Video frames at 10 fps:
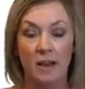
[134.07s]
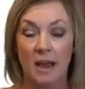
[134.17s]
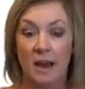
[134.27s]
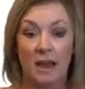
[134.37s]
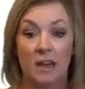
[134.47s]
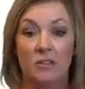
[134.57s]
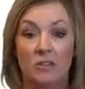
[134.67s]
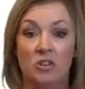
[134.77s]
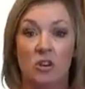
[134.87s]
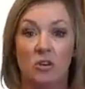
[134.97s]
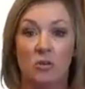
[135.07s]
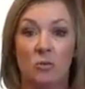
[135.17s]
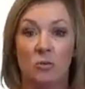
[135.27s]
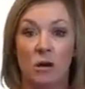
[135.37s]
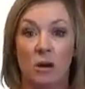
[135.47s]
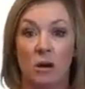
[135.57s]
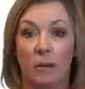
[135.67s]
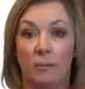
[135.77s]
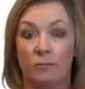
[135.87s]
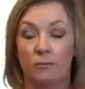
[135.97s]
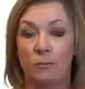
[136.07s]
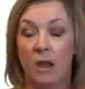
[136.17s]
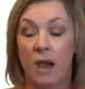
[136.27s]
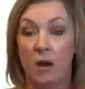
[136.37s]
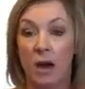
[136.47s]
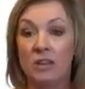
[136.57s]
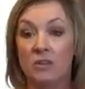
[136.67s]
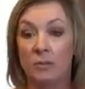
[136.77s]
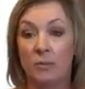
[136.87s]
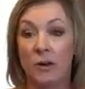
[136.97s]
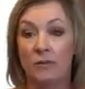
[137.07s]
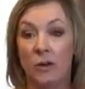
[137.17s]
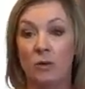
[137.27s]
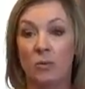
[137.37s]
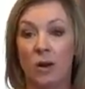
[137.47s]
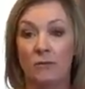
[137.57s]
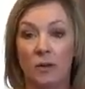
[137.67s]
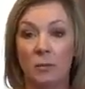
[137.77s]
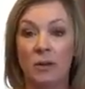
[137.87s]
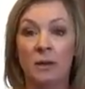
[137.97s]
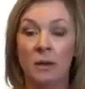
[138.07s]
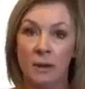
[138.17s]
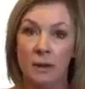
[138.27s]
And I can even show you how I do it with my phone when I'm filming,